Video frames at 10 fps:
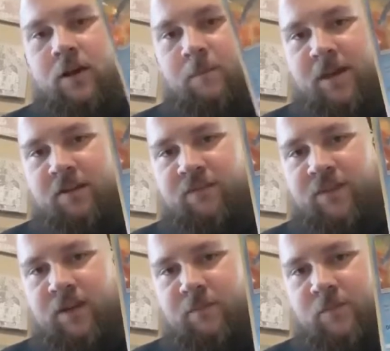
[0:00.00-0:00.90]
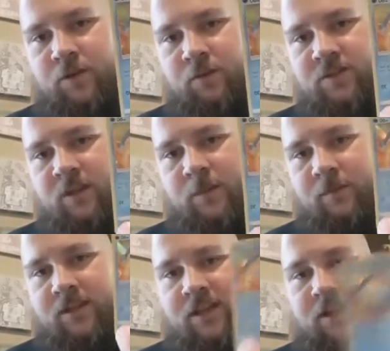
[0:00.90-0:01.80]
Manaphy, who is going to be
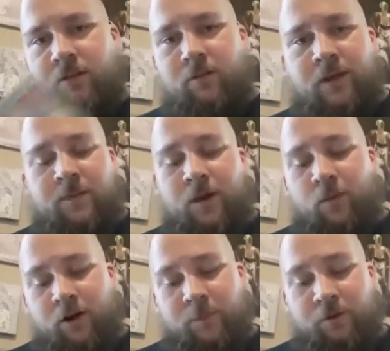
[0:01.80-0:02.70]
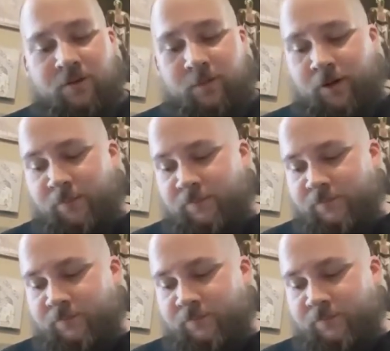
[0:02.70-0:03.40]
able to heal any of my water Pokemon,